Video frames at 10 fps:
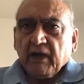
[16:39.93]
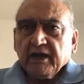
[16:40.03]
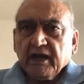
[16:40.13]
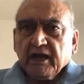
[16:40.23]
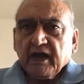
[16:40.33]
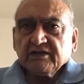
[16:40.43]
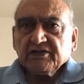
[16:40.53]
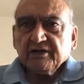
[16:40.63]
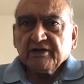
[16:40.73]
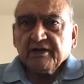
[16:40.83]
My
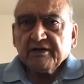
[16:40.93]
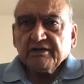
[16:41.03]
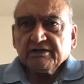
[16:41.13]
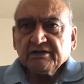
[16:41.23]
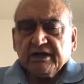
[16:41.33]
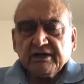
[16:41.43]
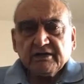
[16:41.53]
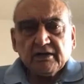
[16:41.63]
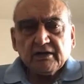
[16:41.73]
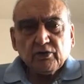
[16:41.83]
answer is
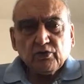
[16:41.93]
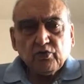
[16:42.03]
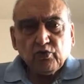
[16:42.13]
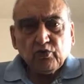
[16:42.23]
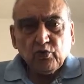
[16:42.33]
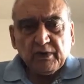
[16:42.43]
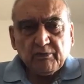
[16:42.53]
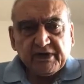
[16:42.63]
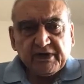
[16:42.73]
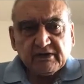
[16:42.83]
that who
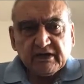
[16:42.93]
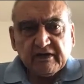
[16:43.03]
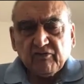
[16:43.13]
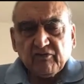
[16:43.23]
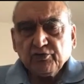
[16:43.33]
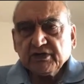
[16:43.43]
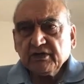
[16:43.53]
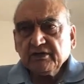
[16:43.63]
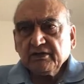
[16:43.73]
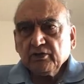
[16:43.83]
will bring the
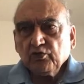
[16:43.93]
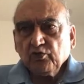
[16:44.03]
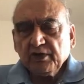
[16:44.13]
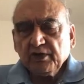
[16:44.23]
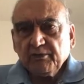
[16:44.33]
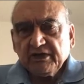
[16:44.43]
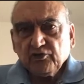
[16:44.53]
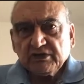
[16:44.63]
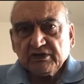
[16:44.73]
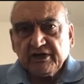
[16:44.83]
revolution, who will
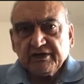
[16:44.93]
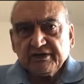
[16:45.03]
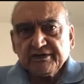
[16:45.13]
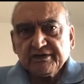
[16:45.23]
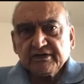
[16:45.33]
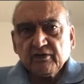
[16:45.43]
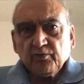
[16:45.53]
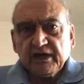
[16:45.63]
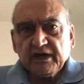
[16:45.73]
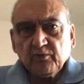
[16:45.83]
be those leaders,
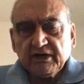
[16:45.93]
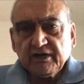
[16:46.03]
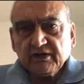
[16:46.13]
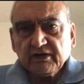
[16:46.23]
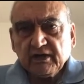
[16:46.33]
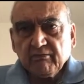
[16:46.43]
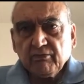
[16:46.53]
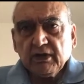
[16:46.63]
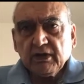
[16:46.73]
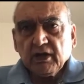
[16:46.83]
when will it
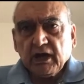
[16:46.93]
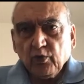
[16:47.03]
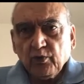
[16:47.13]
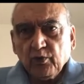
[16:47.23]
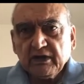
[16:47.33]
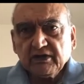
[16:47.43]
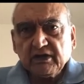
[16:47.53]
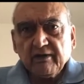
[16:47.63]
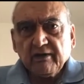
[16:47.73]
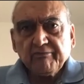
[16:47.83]
come, how will
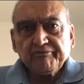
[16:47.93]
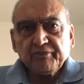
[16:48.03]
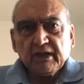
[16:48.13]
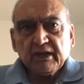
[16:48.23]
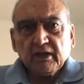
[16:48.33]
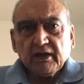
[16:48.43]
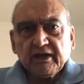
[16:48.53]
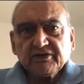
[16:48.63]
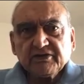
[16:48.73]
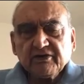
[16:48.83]
it come,
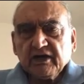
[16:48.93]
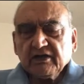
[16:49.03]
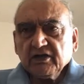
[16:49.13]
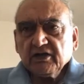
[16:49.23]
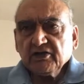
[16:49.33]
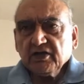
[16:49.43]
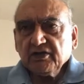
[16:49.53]
etc.